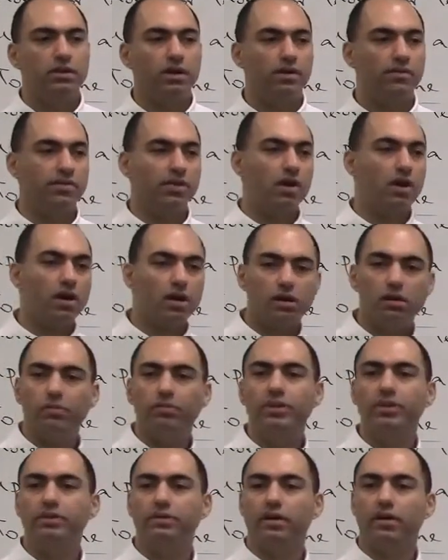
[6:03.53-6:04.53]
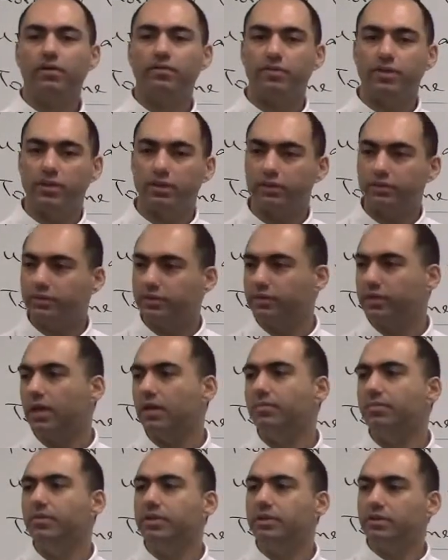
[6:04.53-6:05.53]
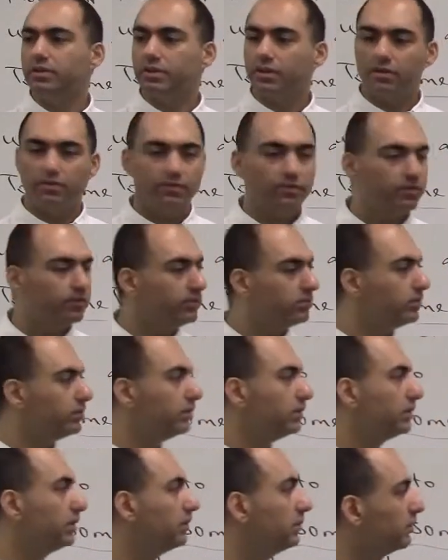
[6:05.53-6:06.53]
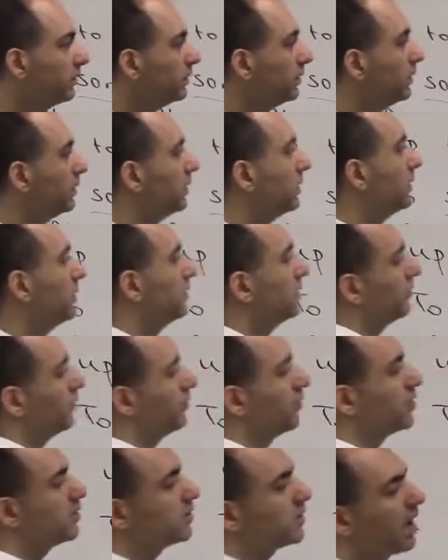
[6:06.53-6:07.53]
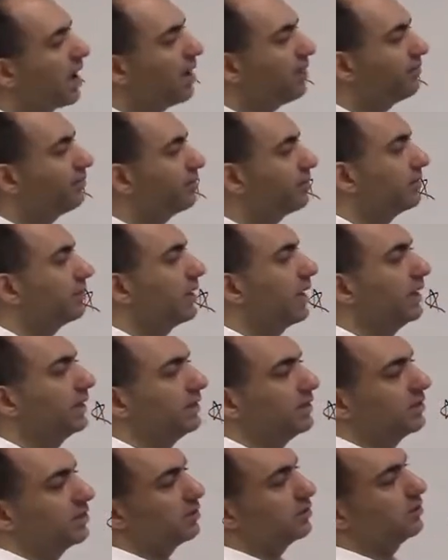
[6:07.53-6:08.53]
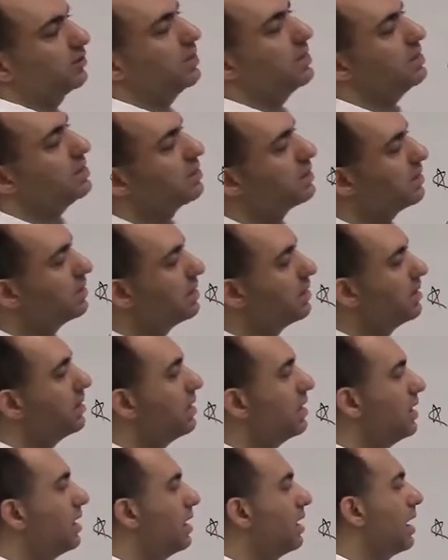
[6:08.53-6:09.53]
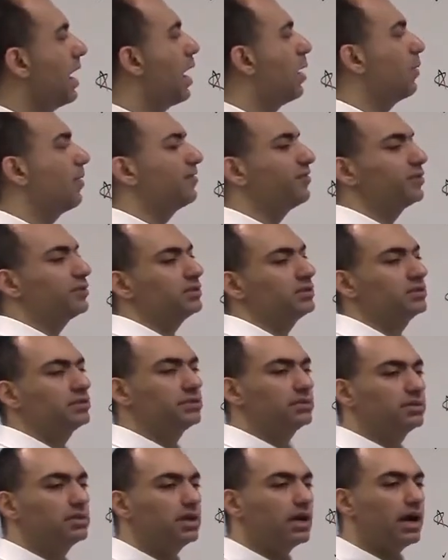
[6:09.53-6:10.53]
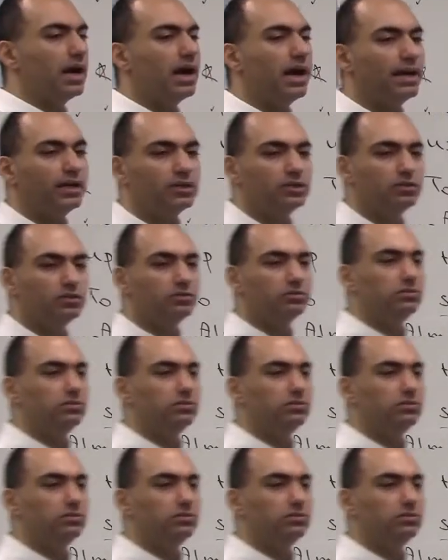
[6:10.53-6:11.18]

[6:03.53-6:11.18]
of the argument, of the statement, of the first half. I disagree. However, I